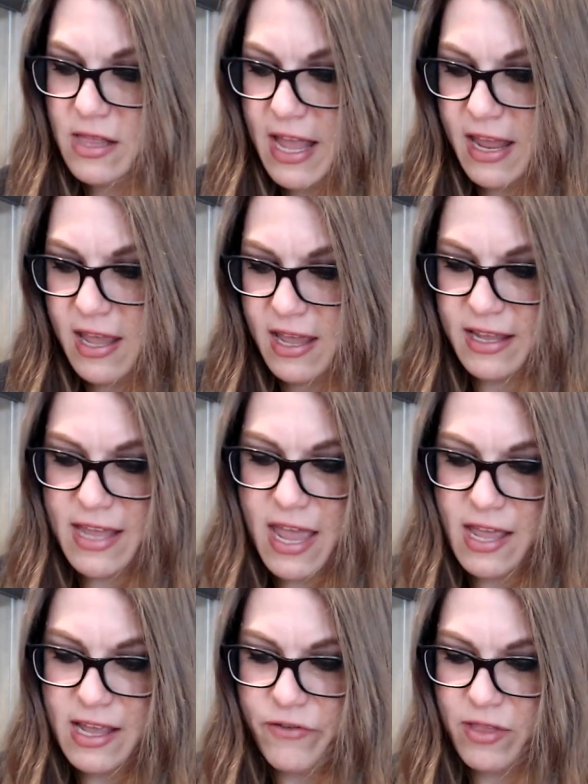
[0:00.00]
Like, in,
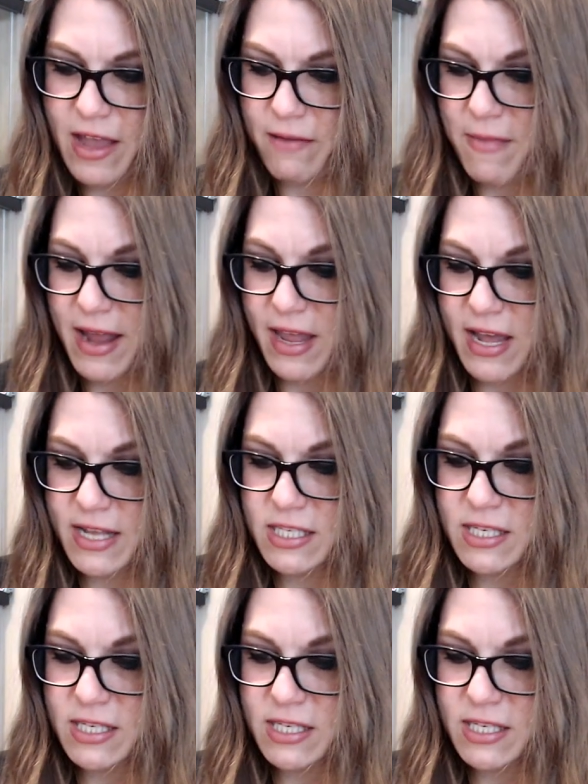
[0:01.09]
like my kids,